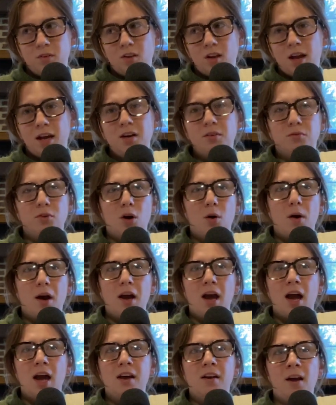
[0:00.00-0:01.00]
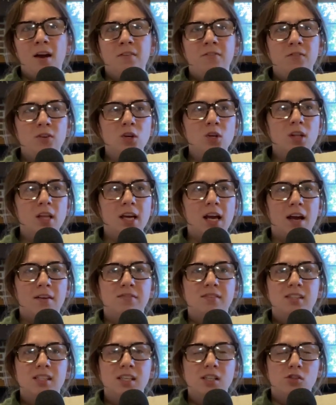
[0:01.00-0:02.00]
I don't know. I feel like
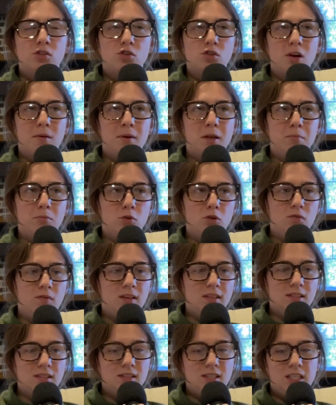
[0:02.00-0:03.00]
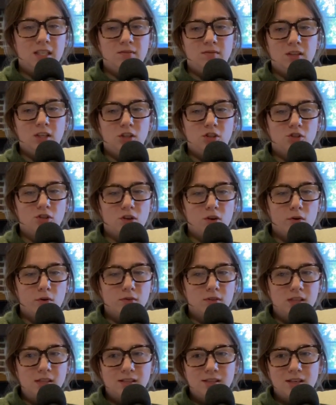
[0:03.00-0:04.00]
I've seen so many movies and TV
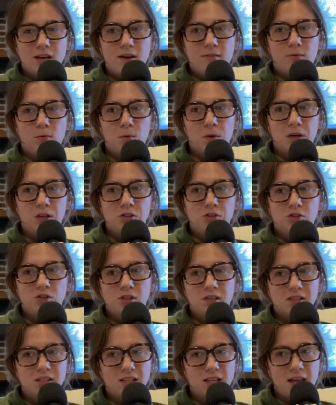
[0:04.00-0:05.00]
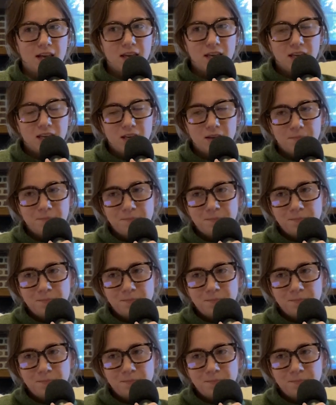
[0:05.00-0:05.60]
shows and stuff where it's just like,